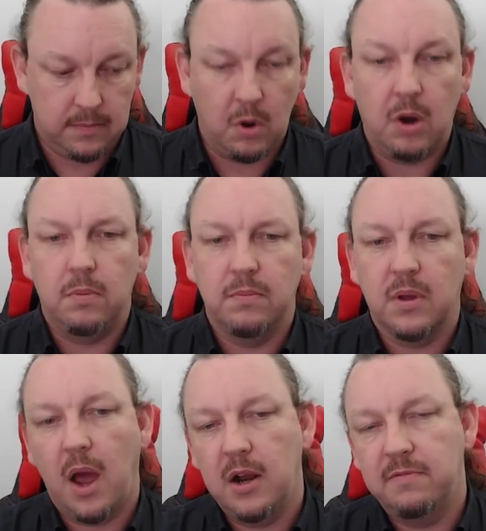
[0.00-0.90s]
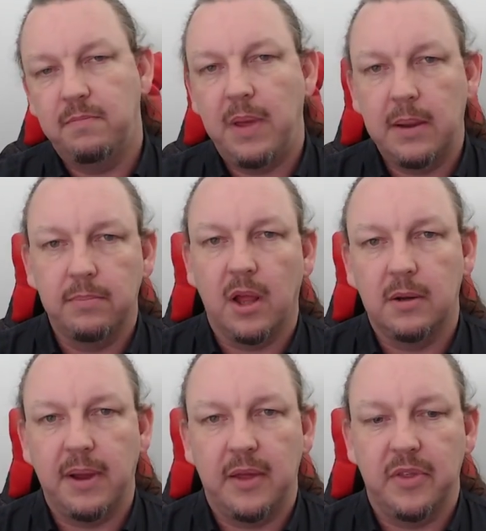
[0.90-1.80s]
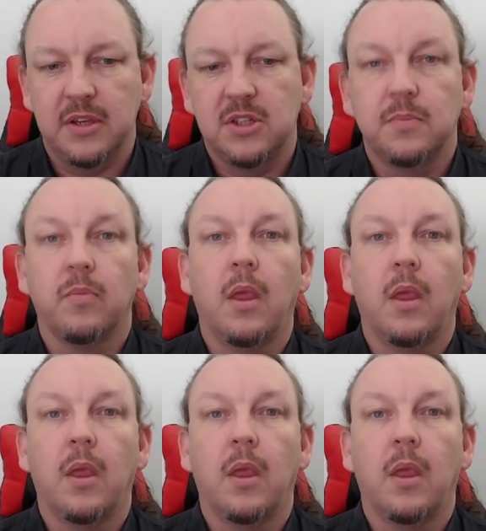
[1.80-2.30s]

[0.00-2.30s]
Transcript: well, kind of being blunt about this,